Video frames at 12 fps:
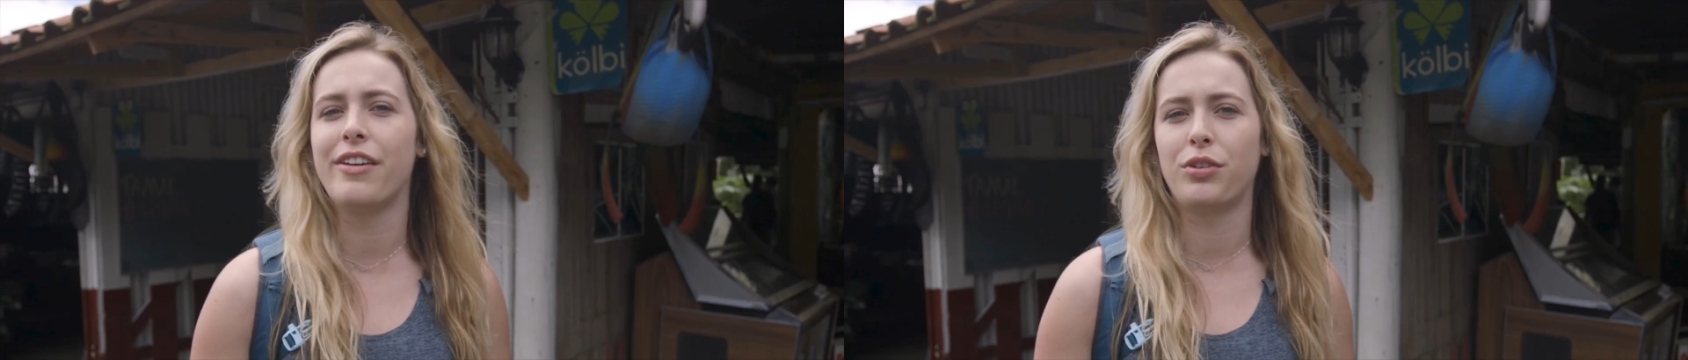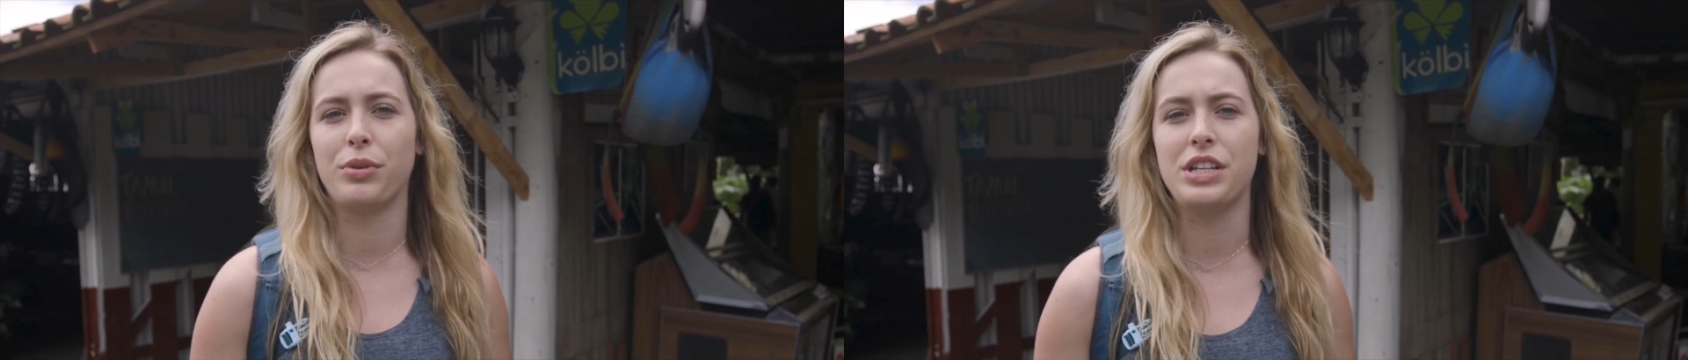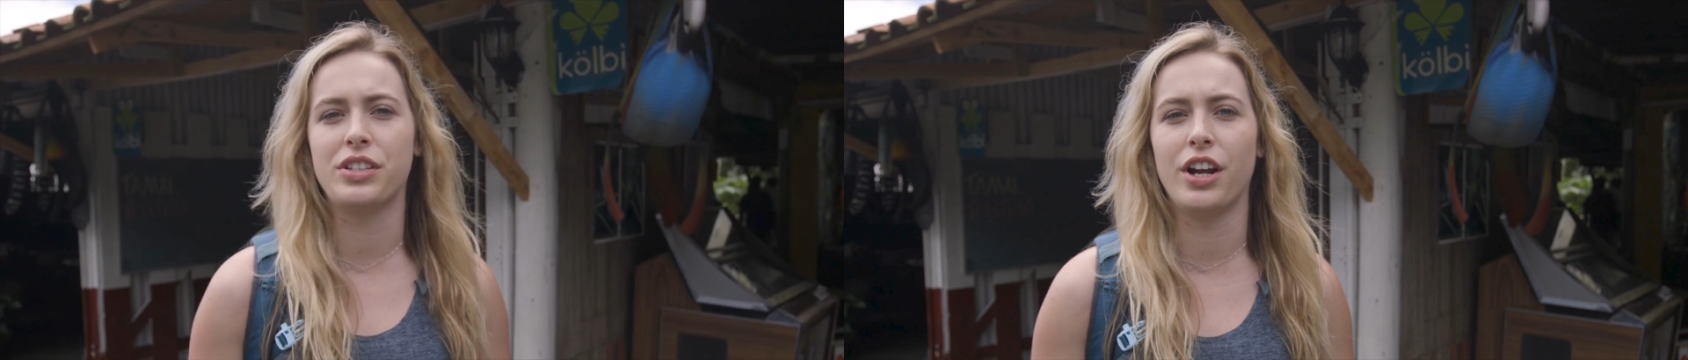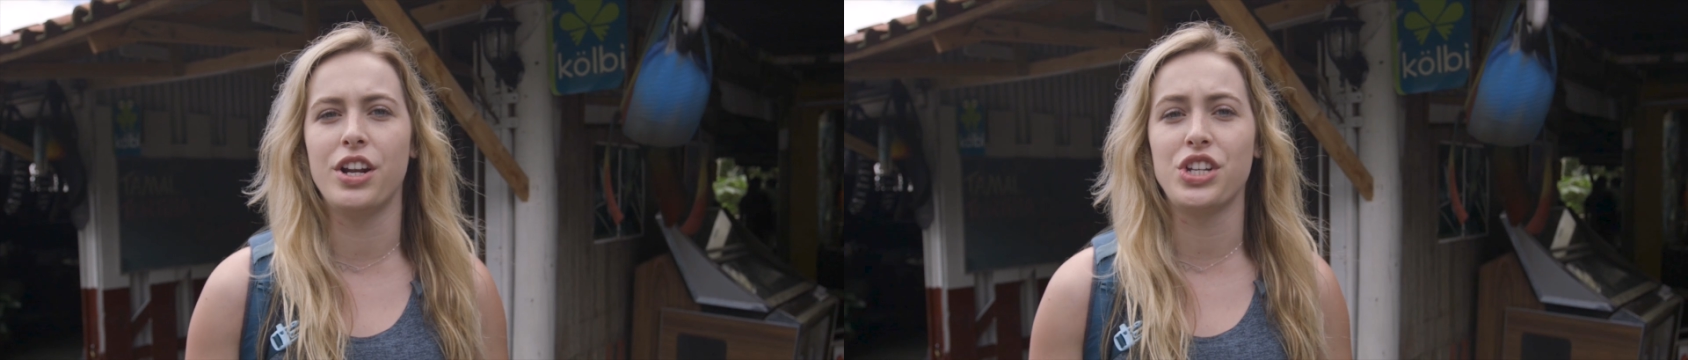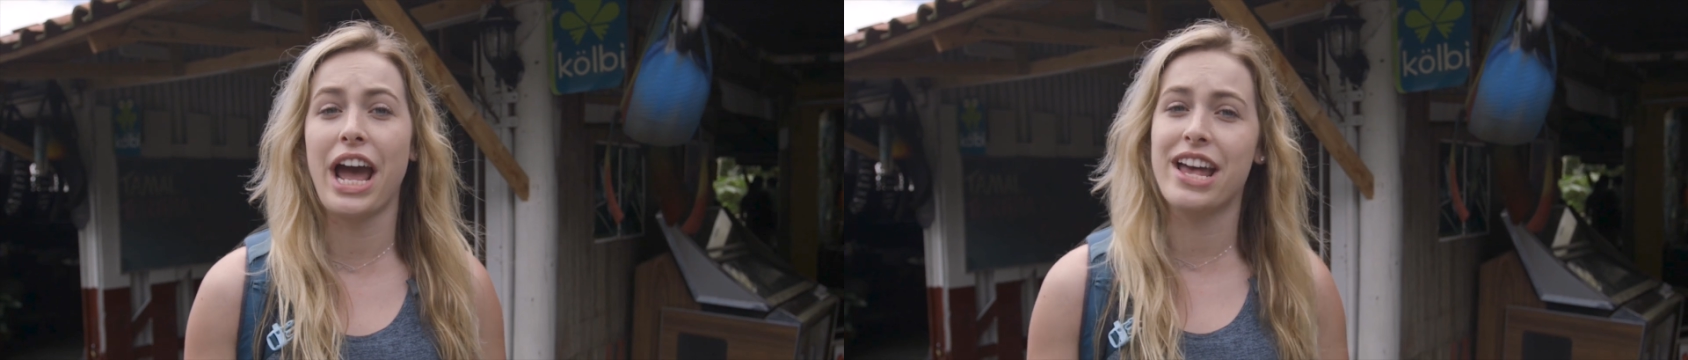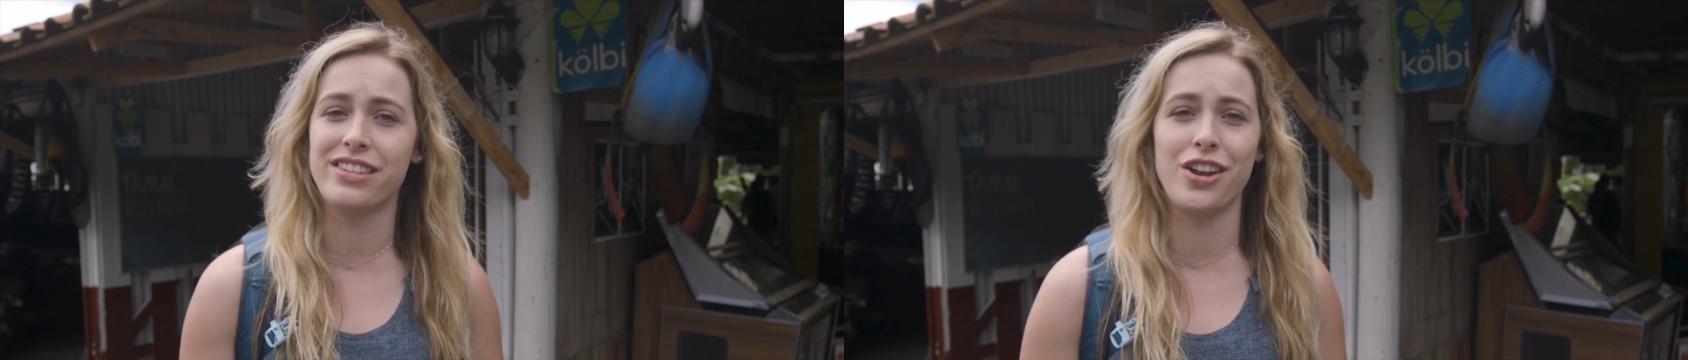level research
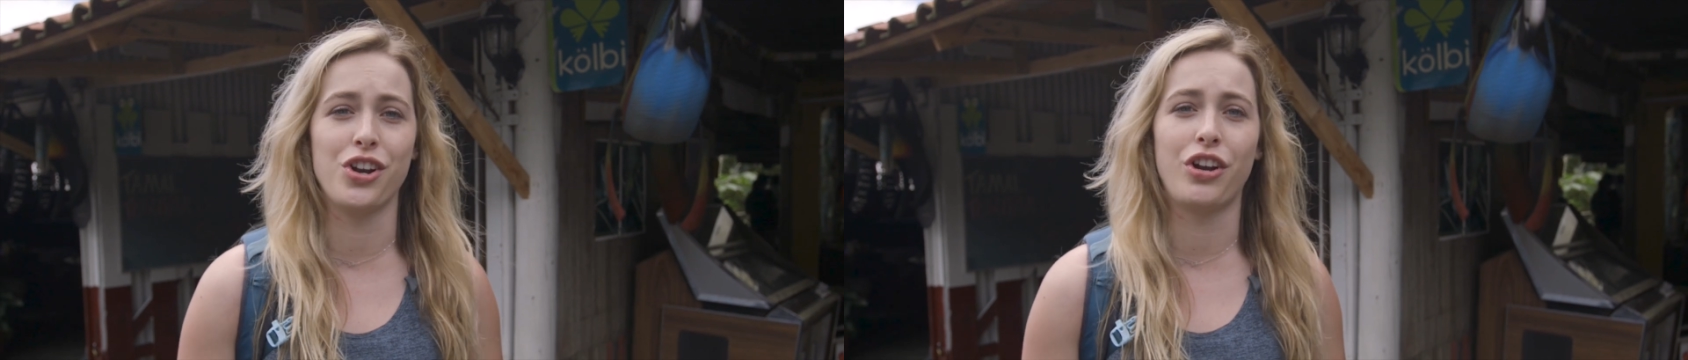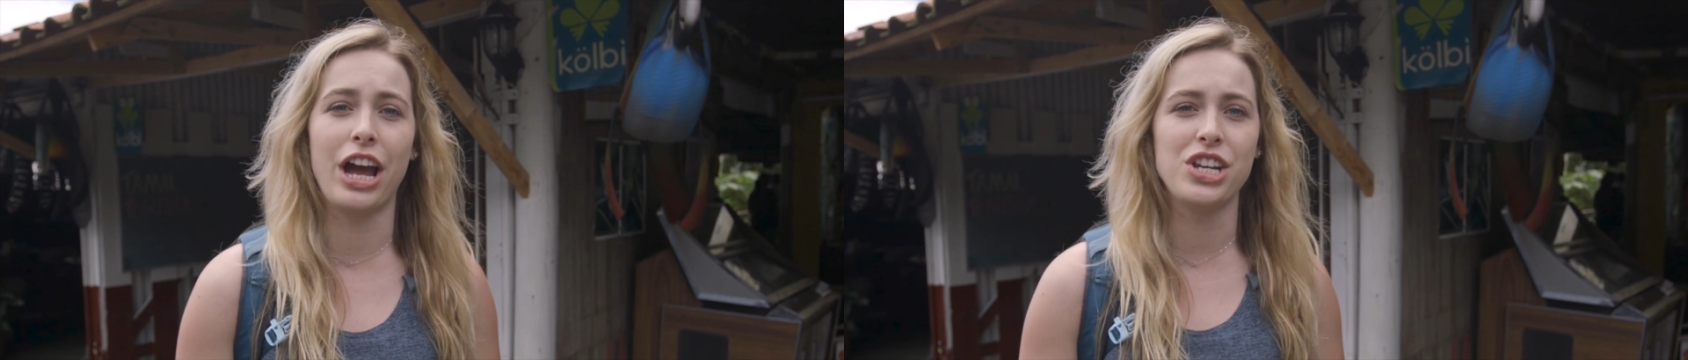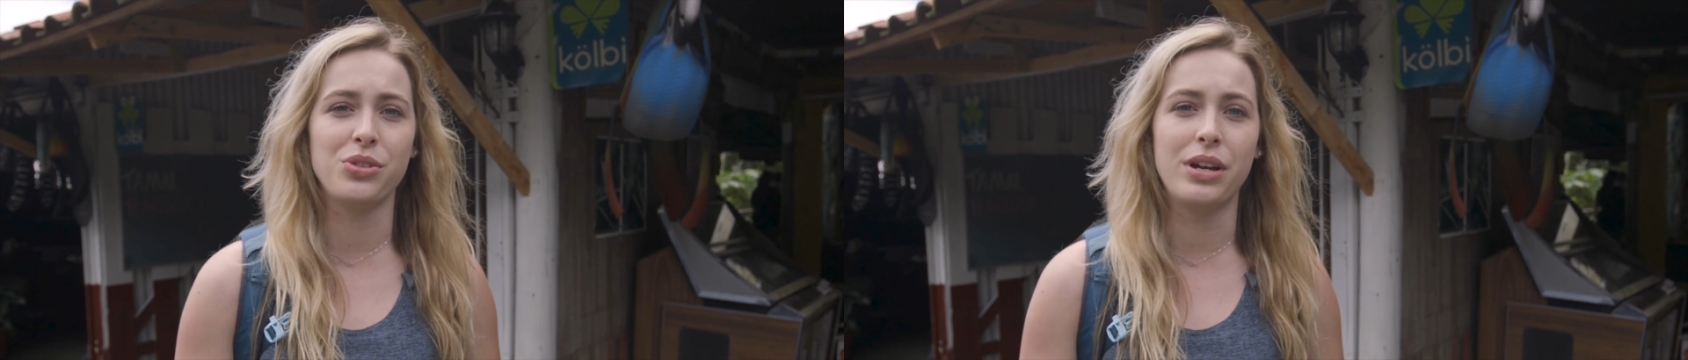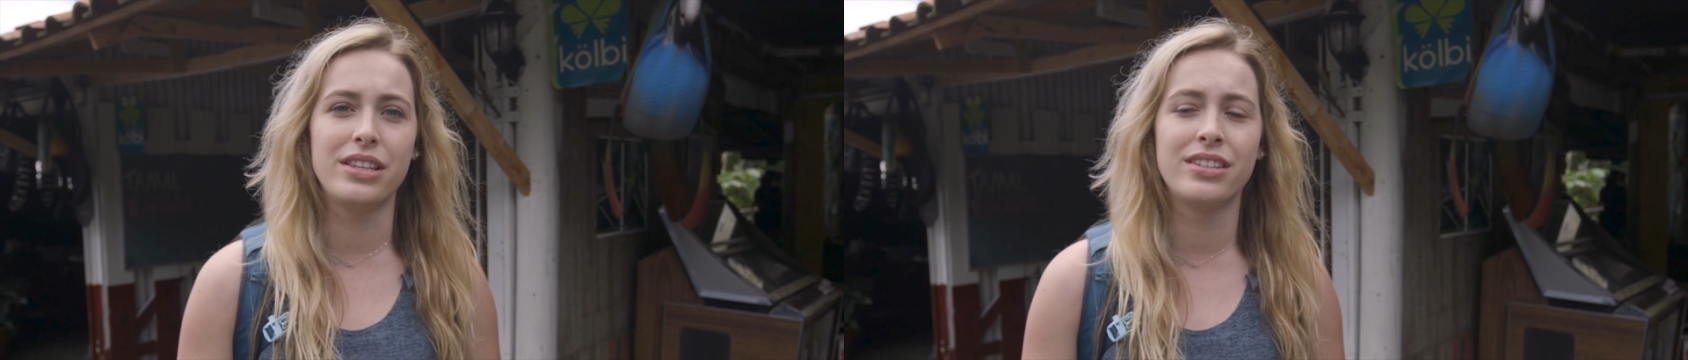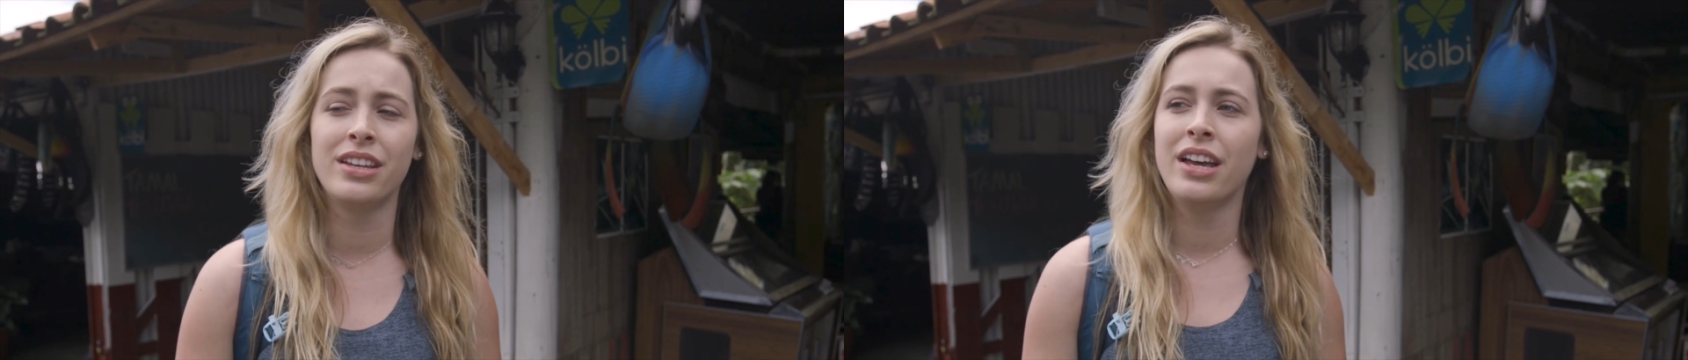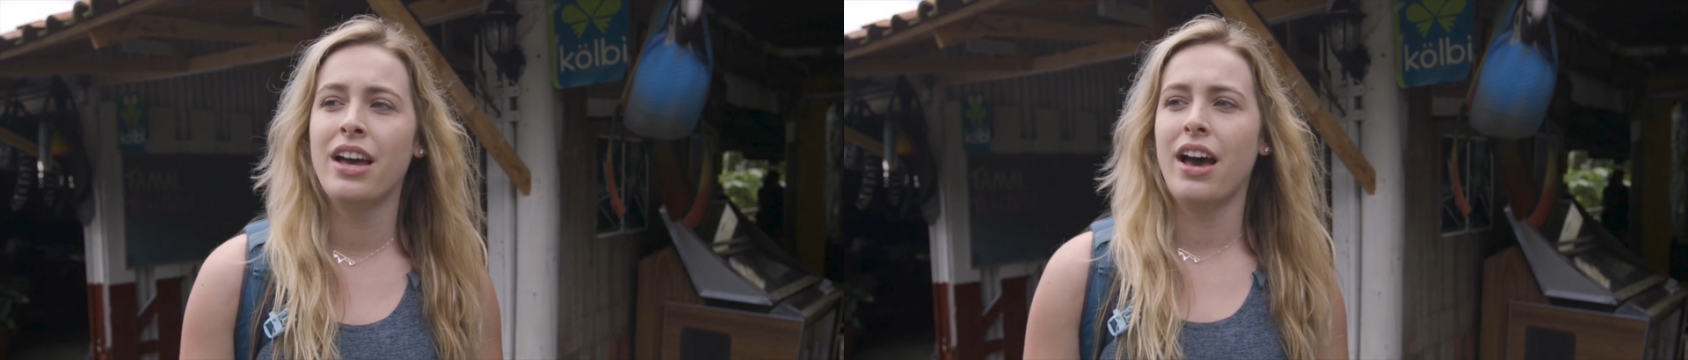as
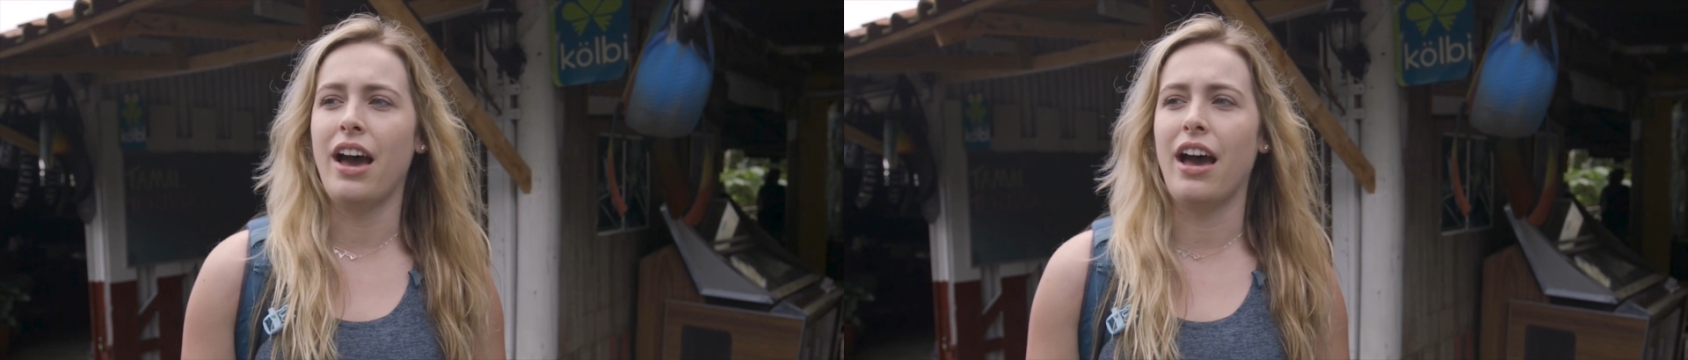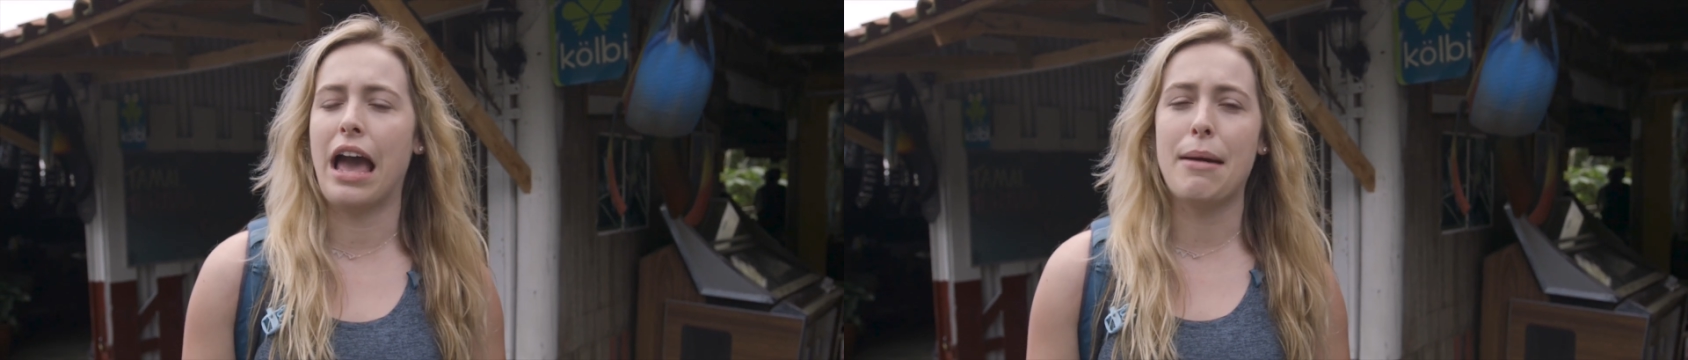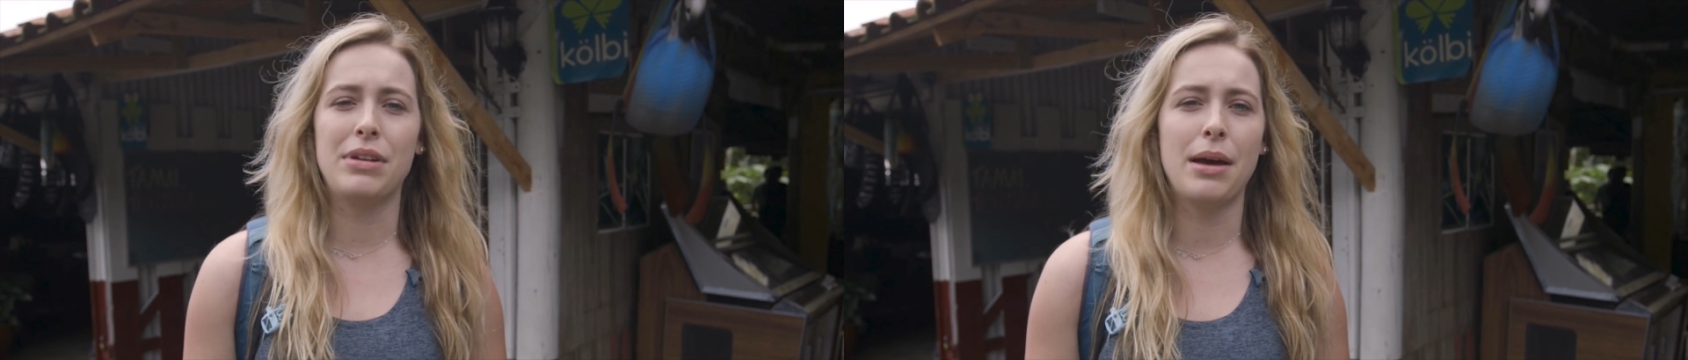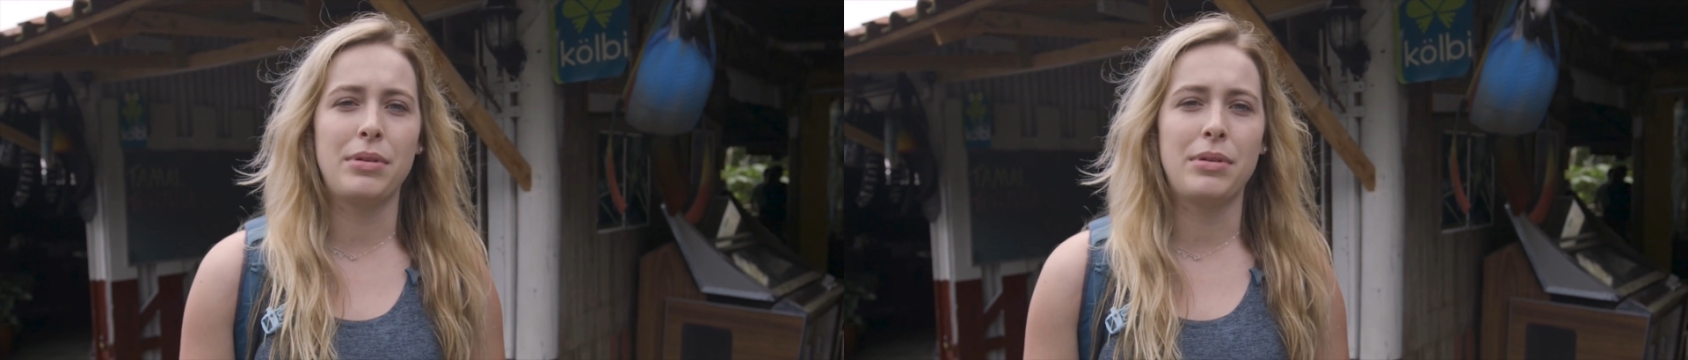undergraduates. Uh, I'm an